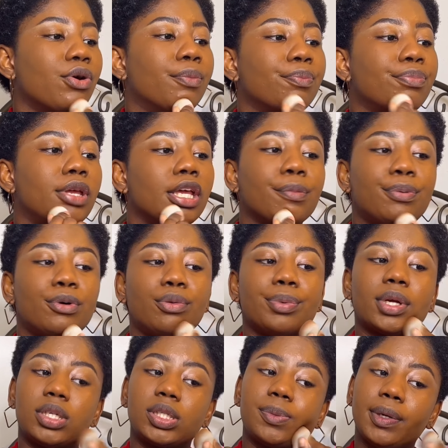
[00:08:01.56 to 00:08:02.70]
on people
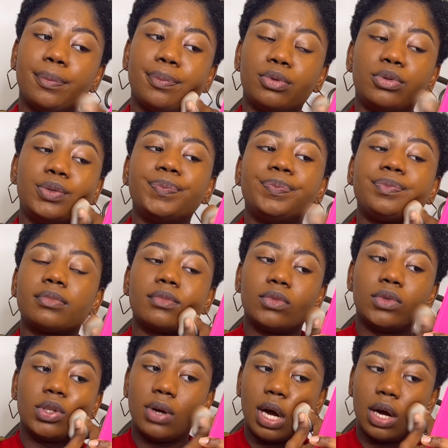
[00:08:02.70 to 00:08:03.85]
because people
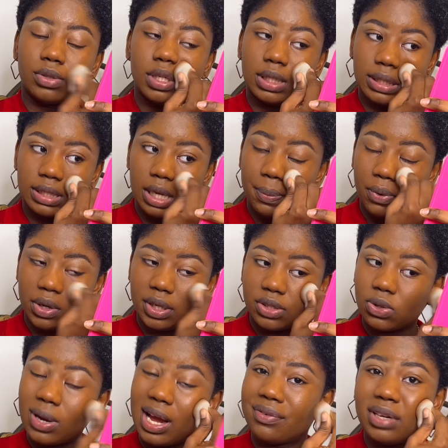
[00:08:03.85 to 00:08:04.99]
know how to disappoint
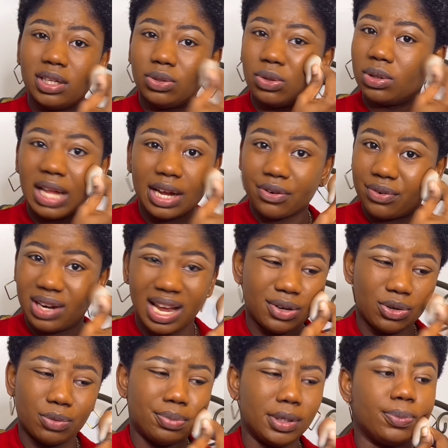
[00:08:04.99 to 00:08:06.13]
so i really don't like relying
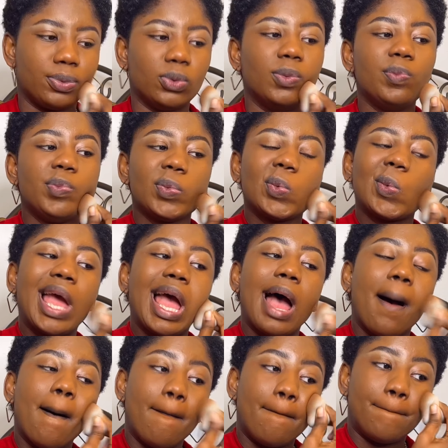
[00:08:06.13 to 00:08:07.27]
on people
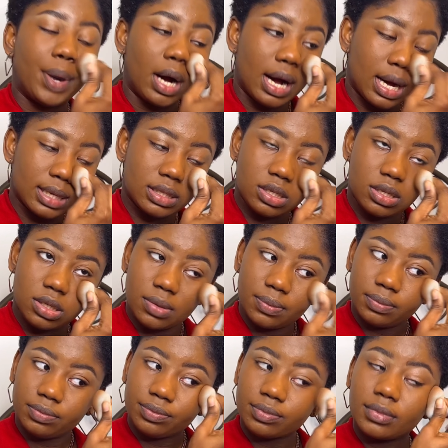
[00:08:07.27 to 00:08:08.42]
but
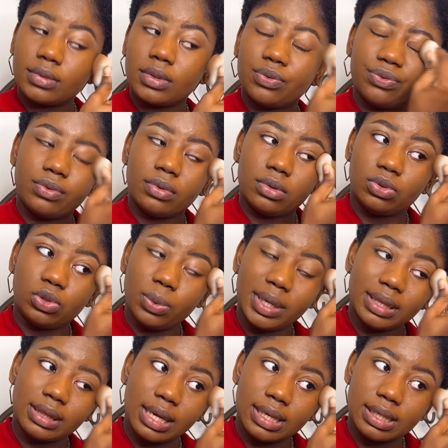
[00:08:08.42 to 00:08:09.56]
doing
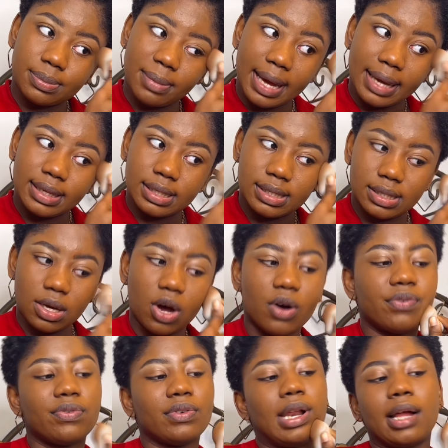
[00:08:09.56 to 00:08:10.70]
things
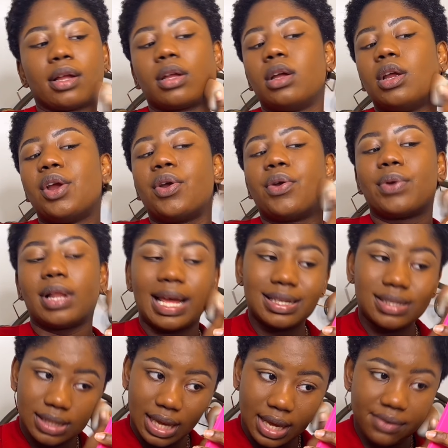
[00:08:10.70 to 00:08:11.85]
myself like
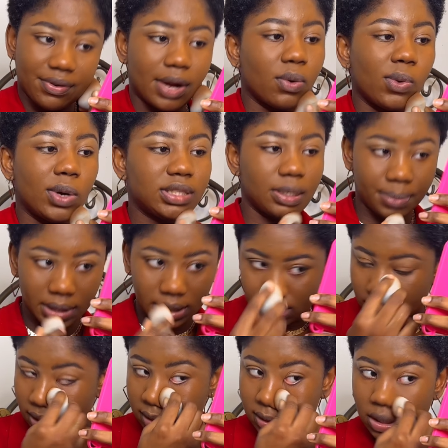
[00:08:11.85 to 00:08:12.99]
realizing that if i don't wash the plates in
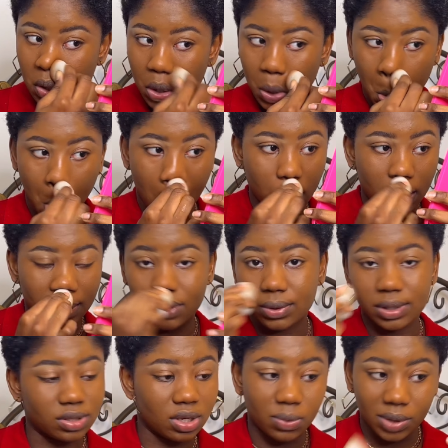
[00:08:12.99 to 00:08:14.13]
the sink no one's
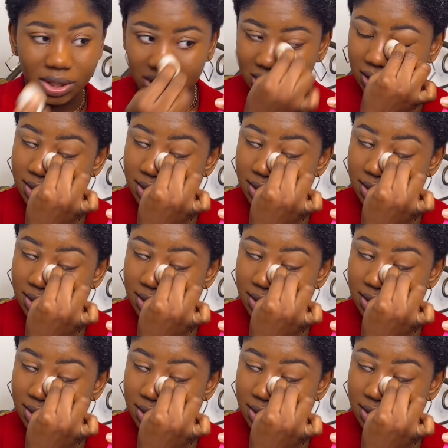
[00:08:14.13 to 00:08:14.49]
gonna wash it